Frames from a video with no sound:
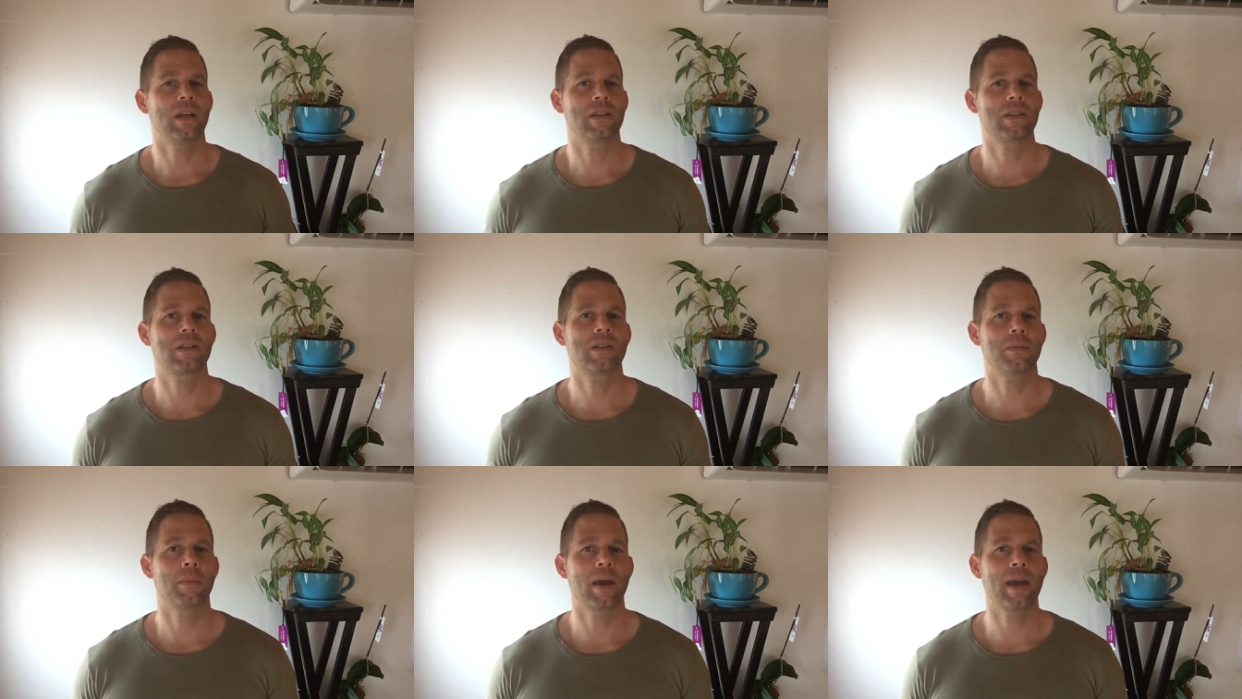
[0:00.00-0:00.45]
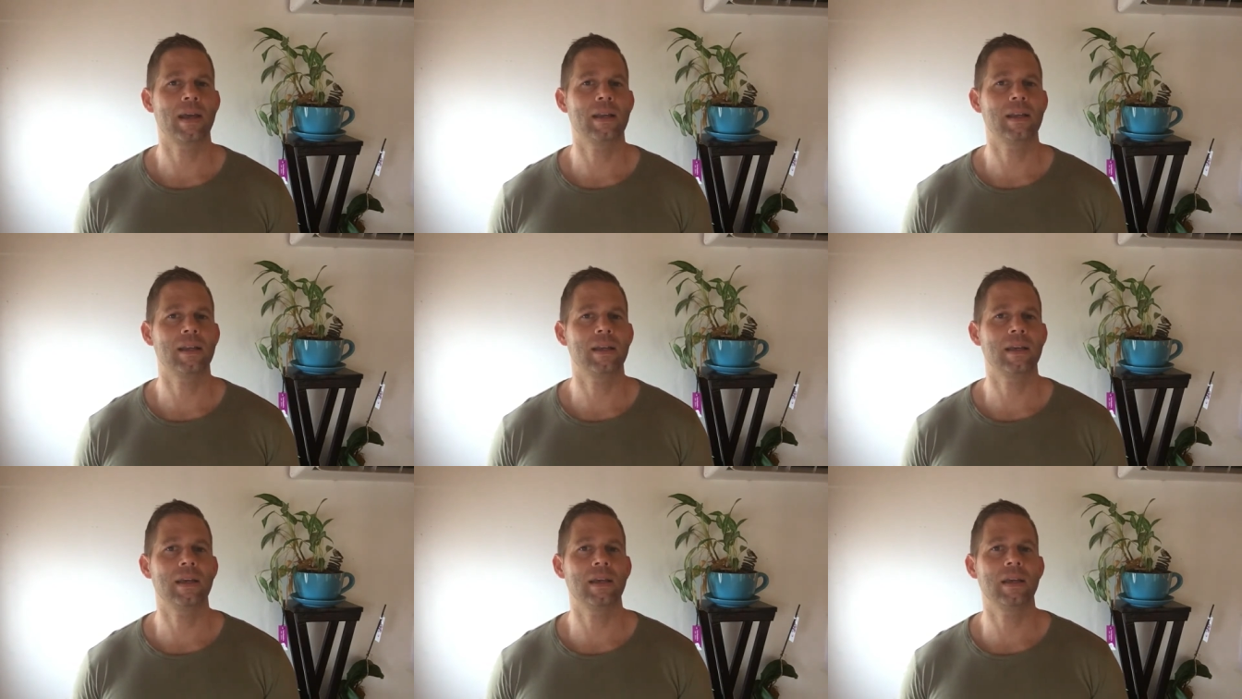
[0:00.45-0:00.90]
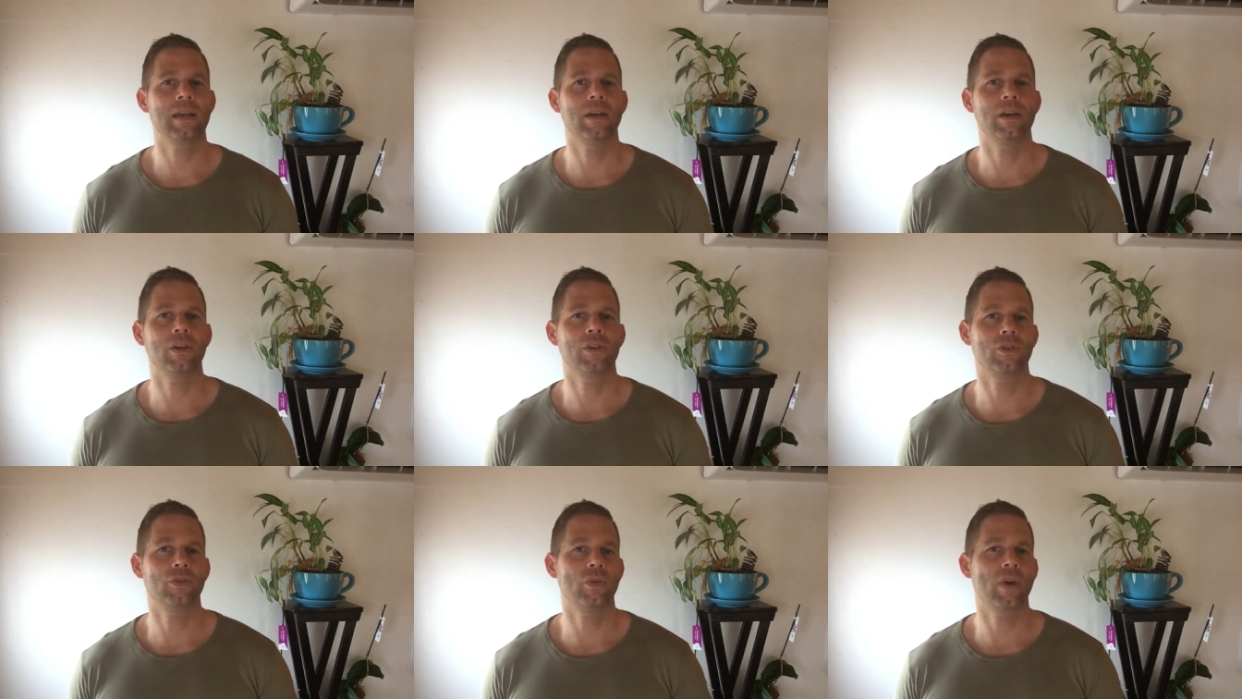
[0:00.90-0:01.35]
It's mainly
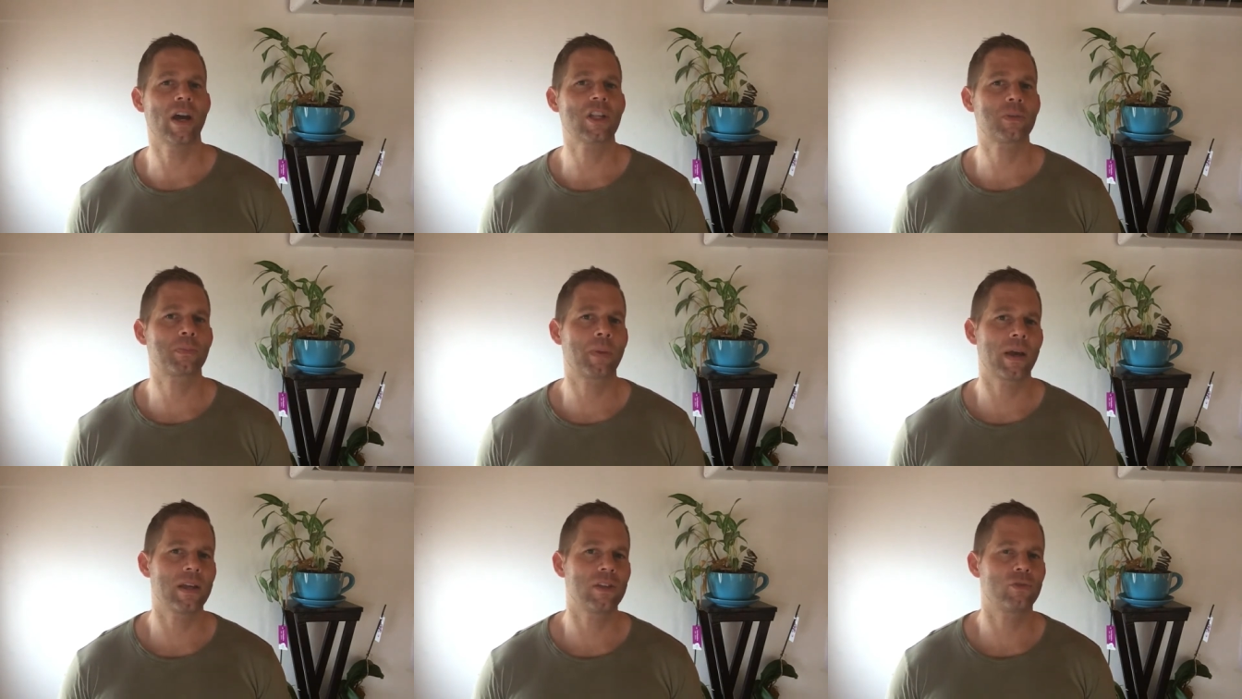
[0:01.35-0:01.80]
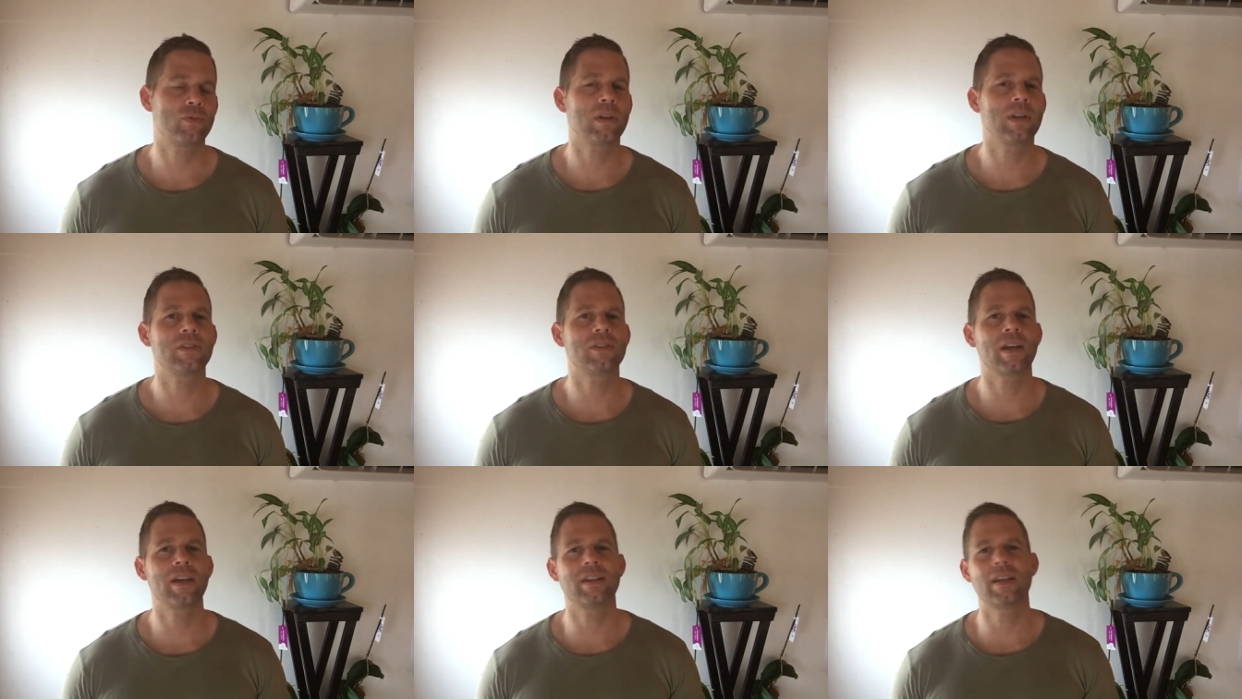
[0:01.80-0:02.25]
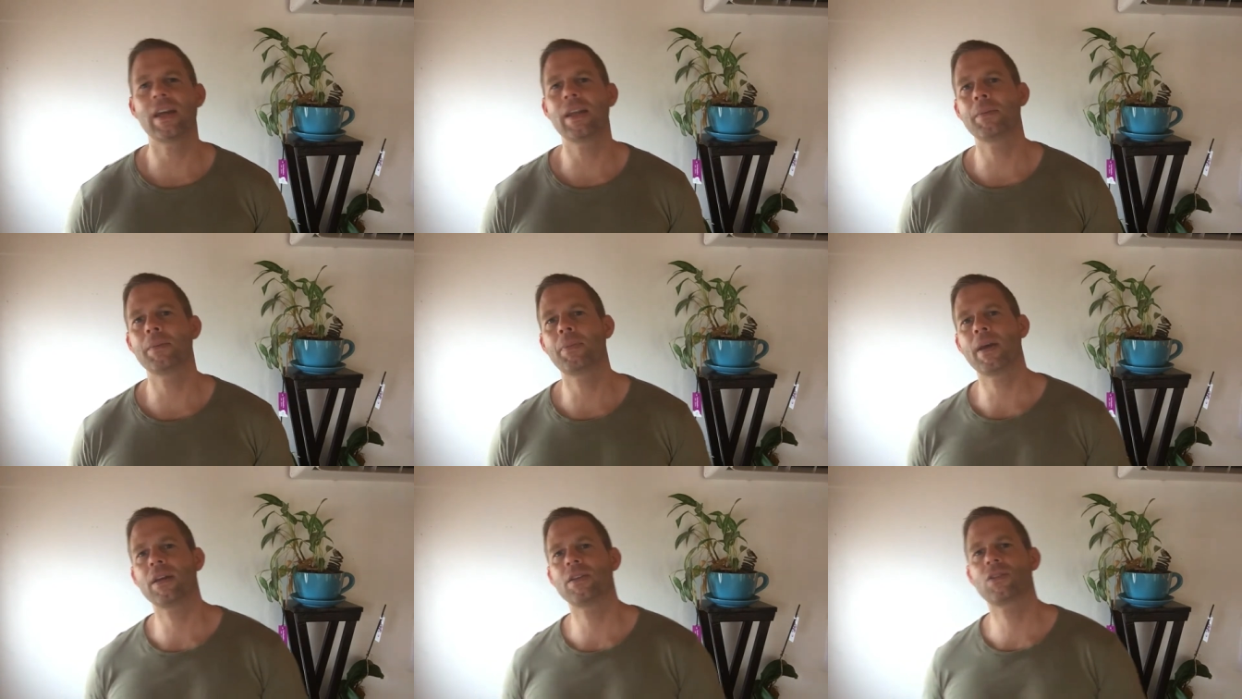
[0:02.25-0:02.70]
a U S based real estate
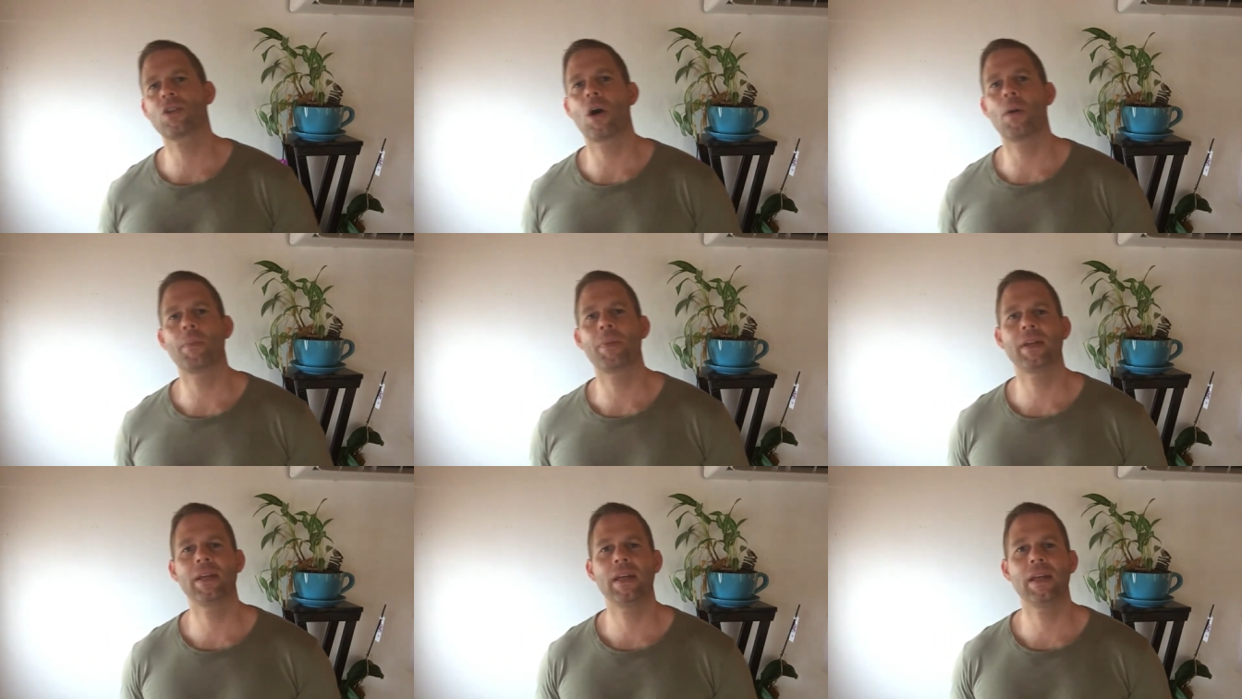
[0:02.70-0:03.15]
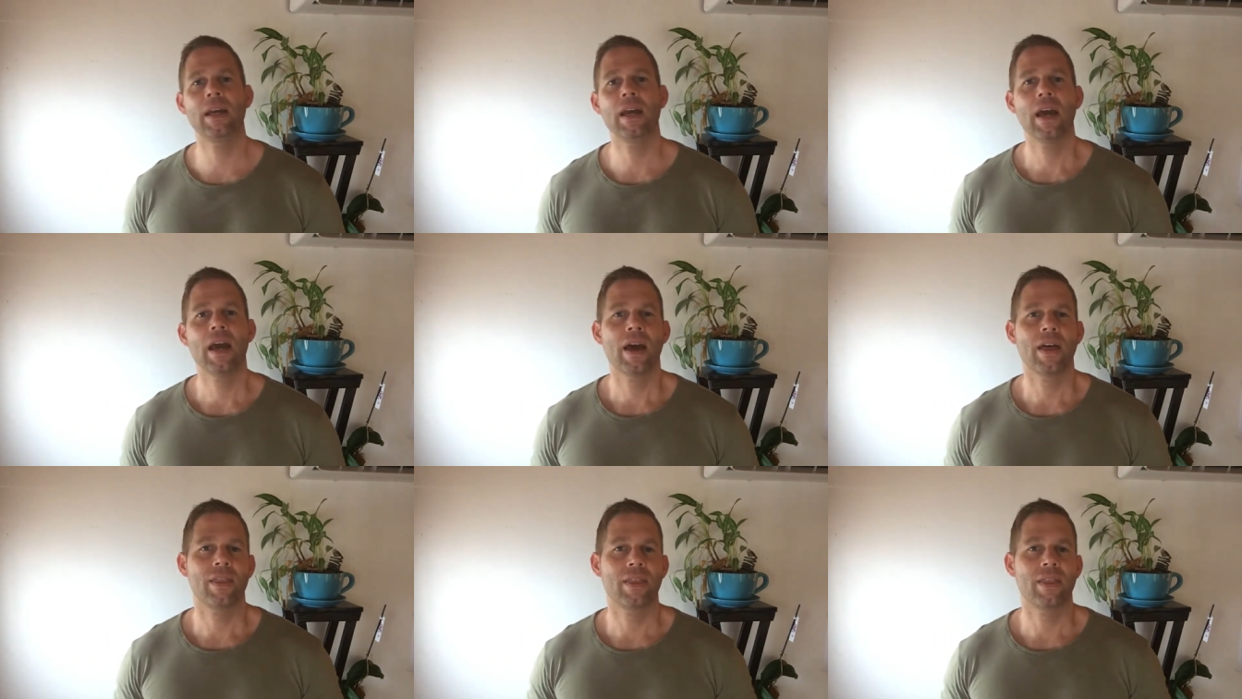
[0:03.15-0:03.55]
database company